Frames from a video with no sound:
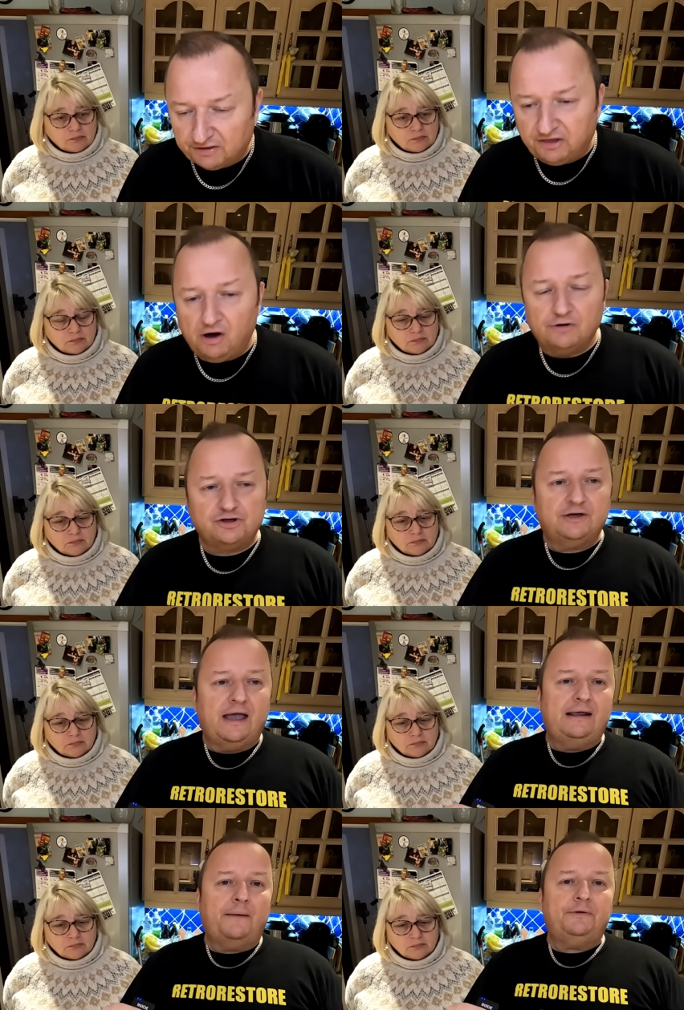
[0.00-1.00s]
Speaker 1: lethargy
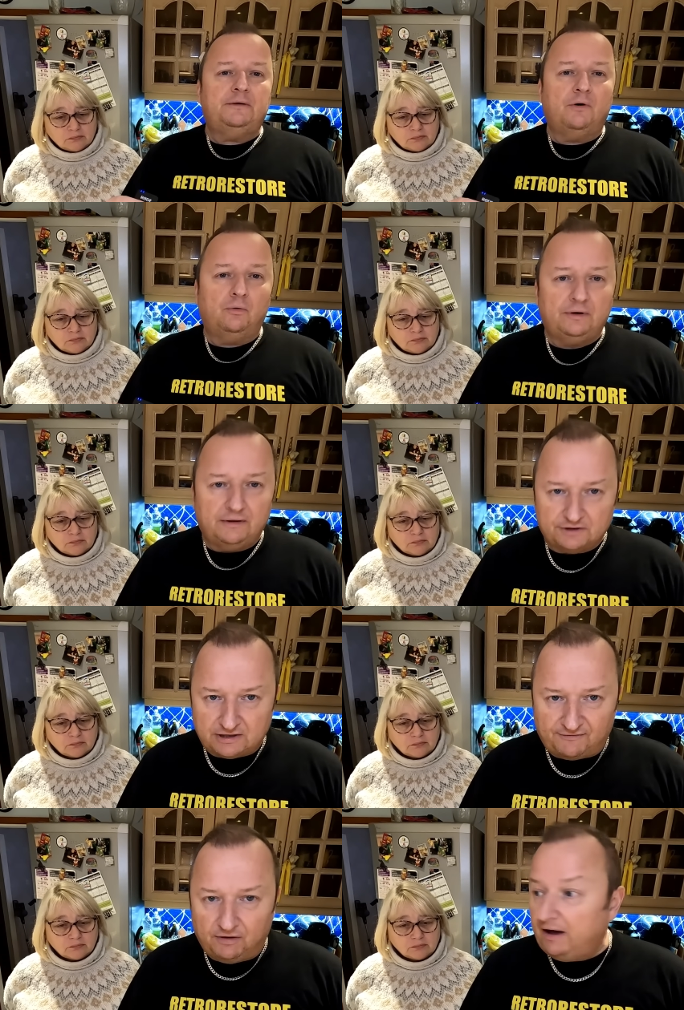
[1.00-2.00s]
getting up in the morning and
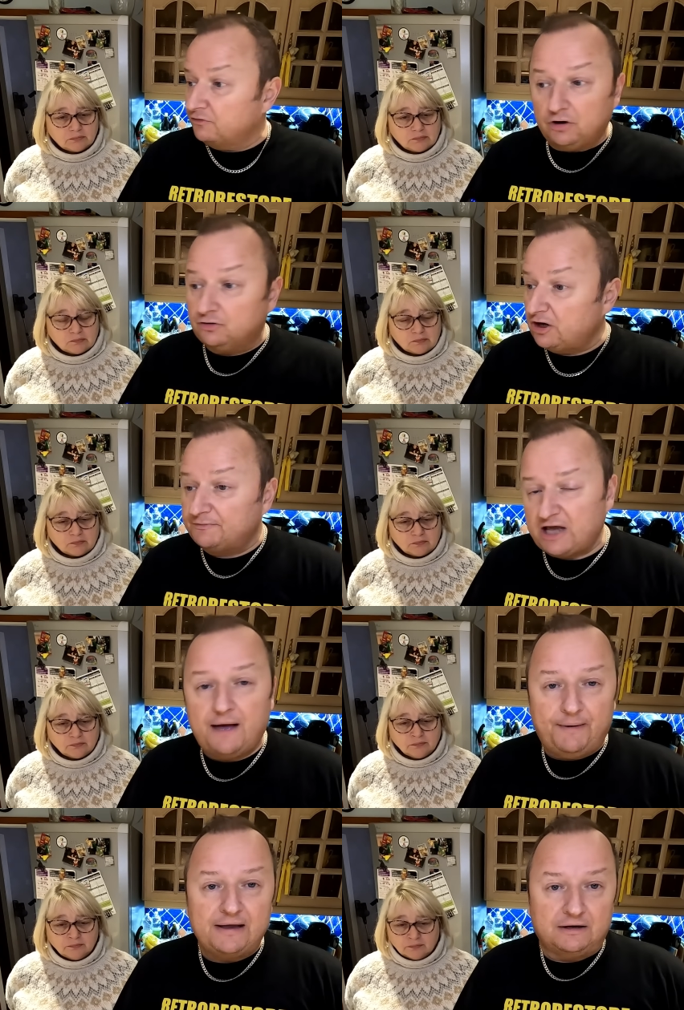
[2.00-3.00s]
stuff like. I, I jumped
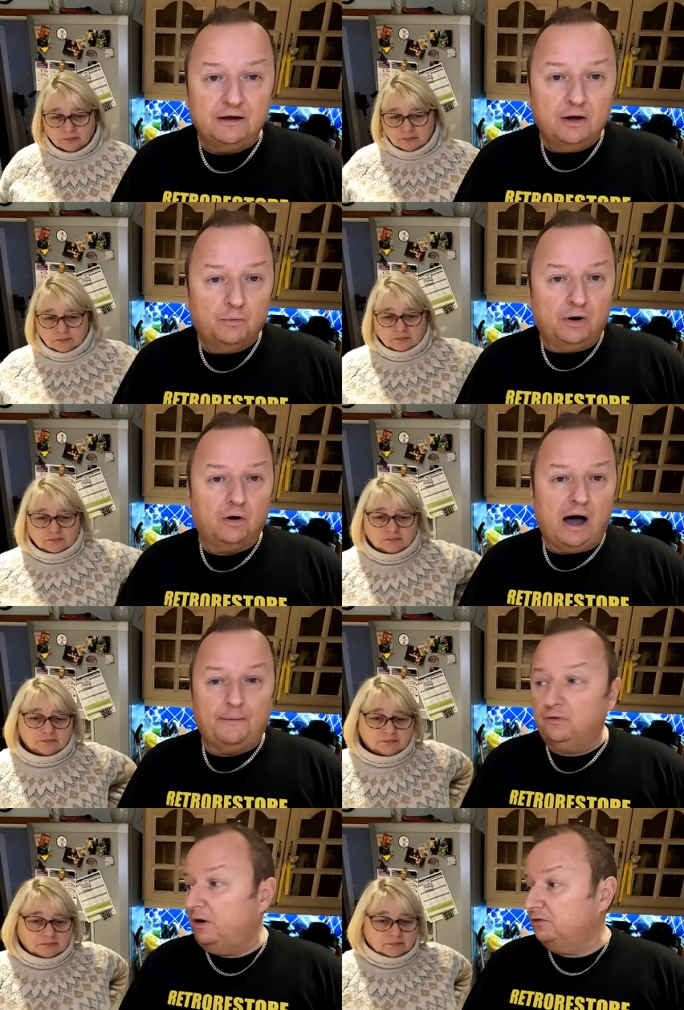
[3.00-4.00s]
out of bed when I got
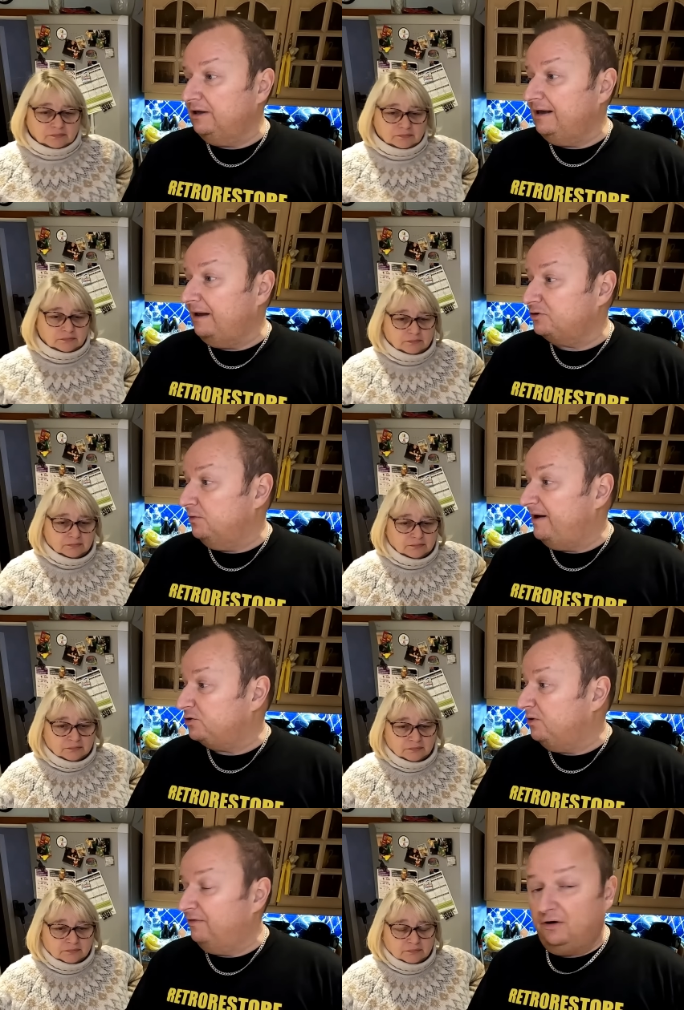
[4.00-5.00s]
up, although I didn't get out till about
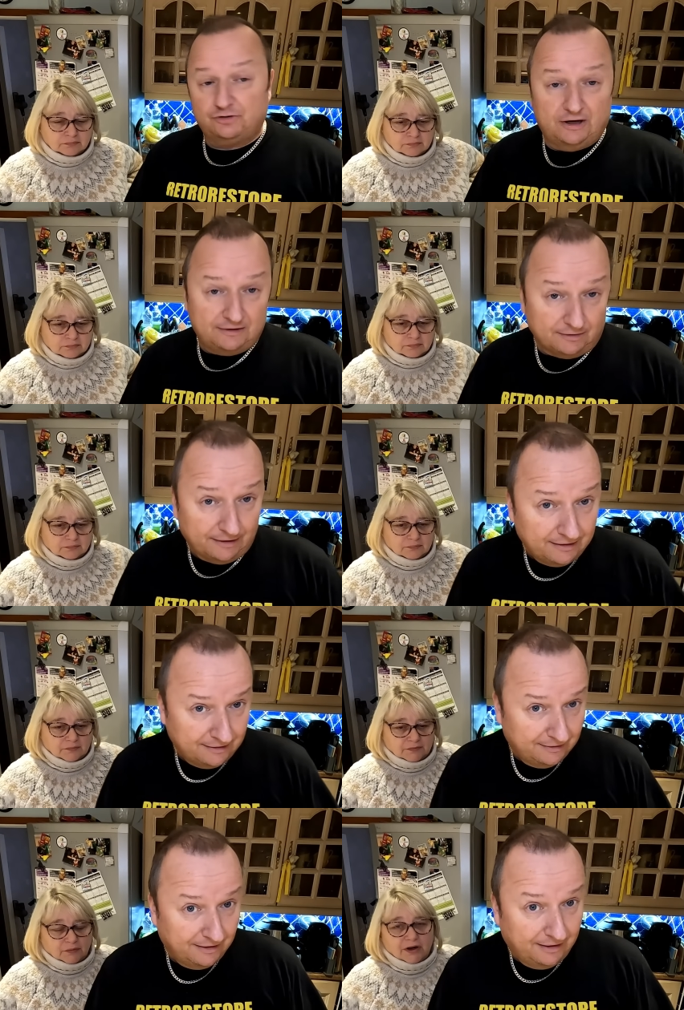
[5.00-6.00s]
twelve o'clock, show, did I?
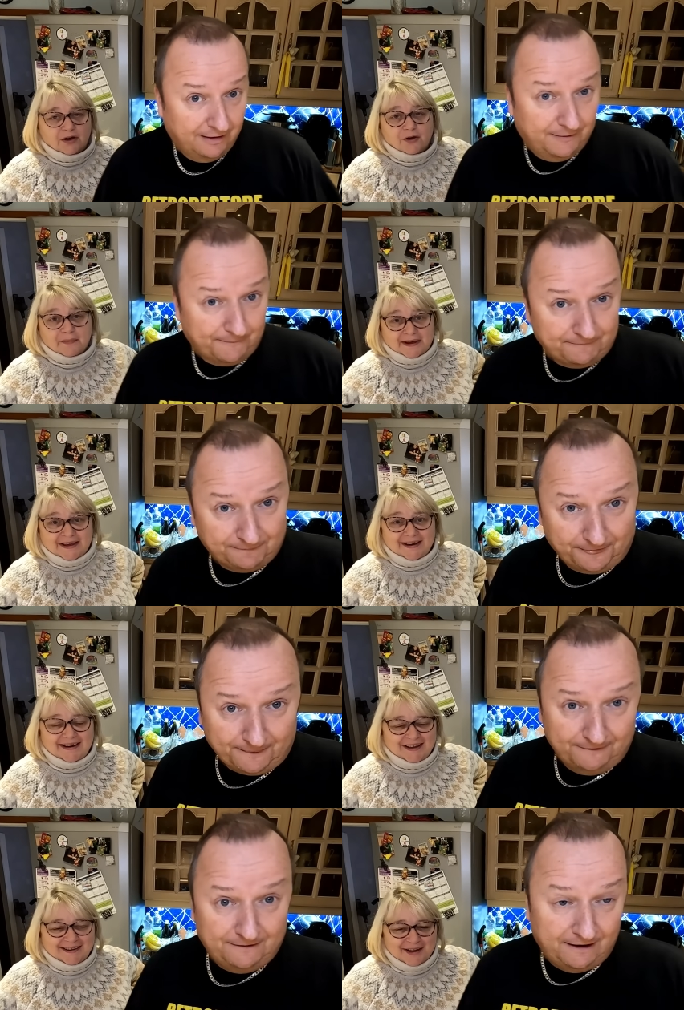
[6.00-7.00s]
Speaker 2: When I got back in,
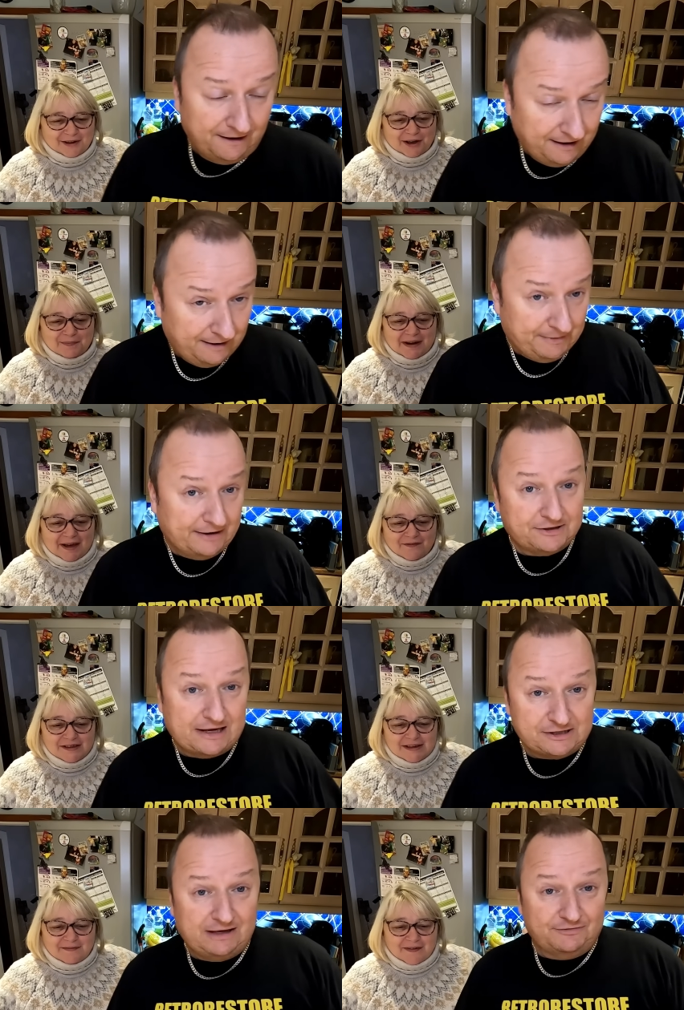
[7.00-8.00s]
yeah, yeah. I'd, I'd been out that's,
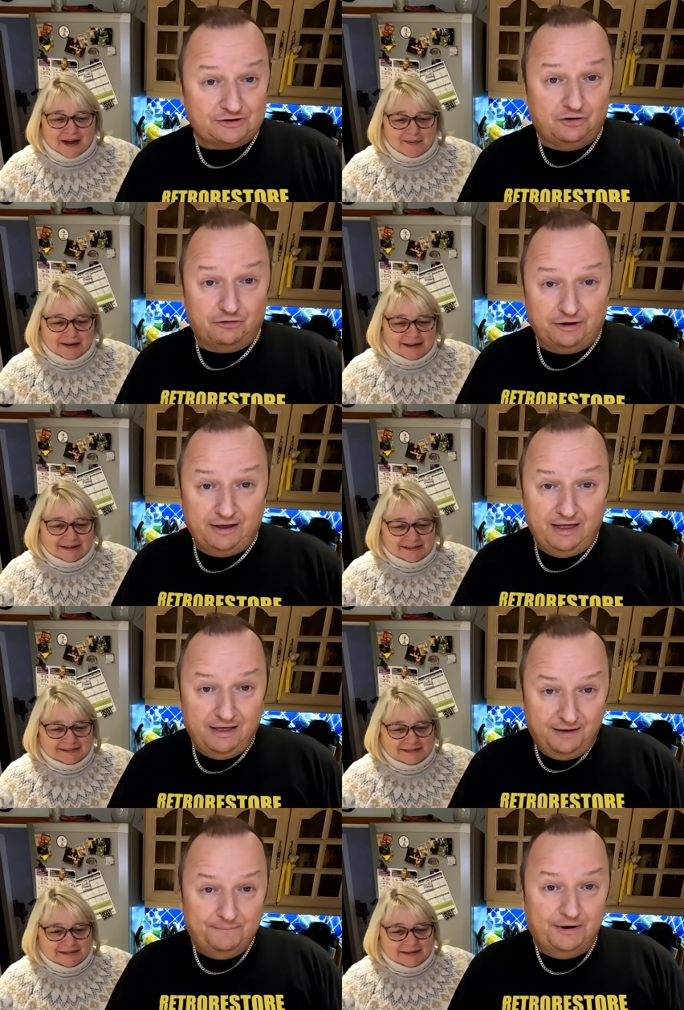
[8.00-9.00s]
that's another family. story.
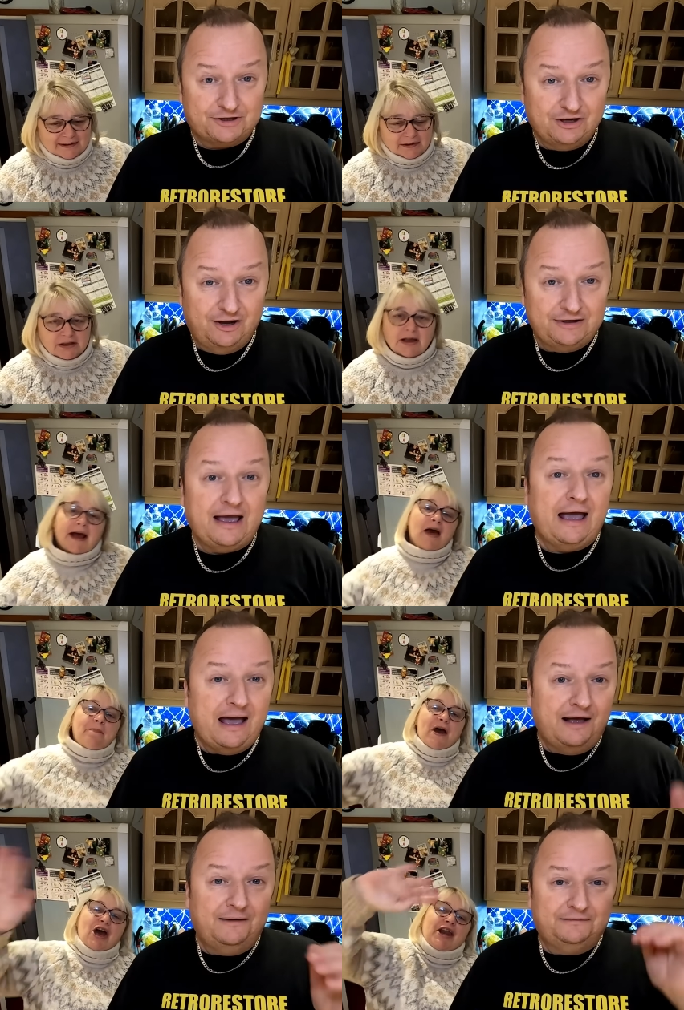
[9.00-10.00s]
Speaker 1: But uh, yeah.
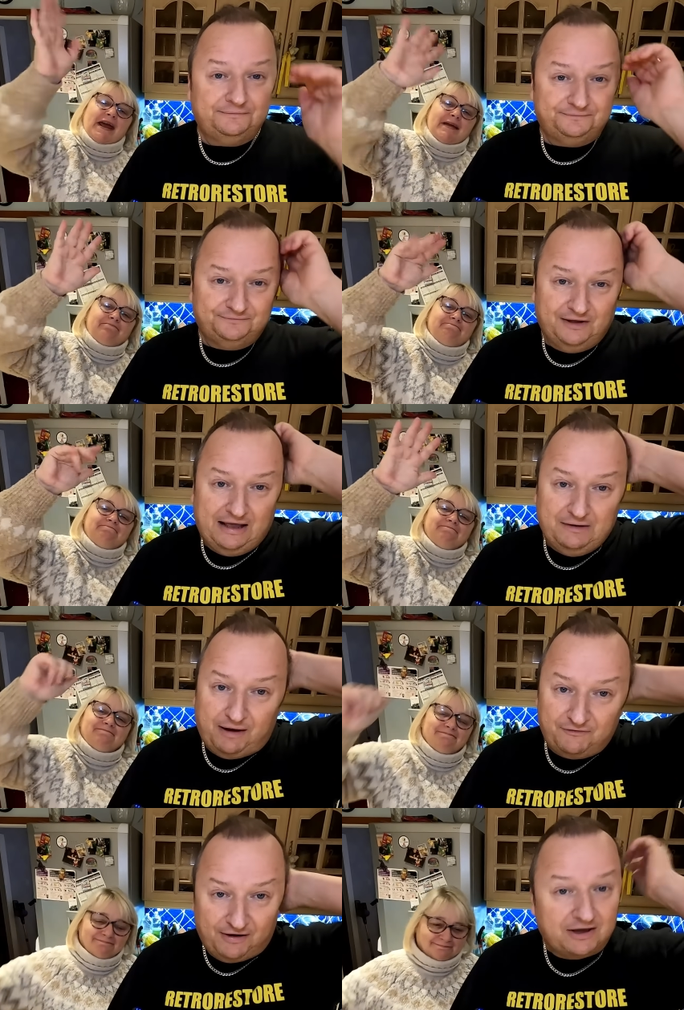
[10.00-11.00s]
Bernie.
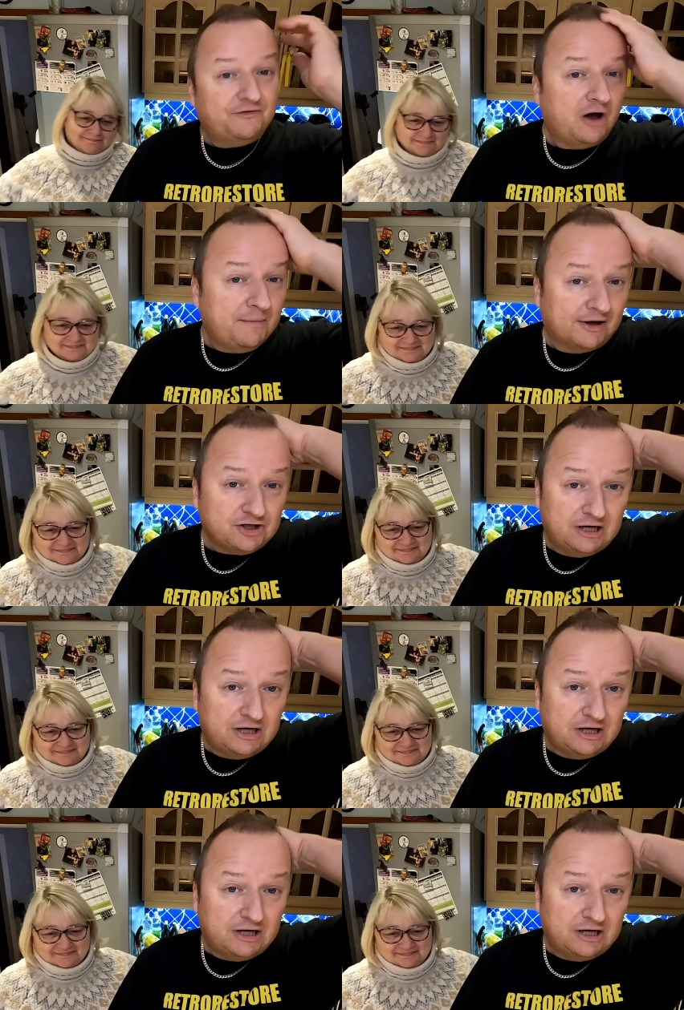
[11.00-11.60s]
Anyway, thank you very much.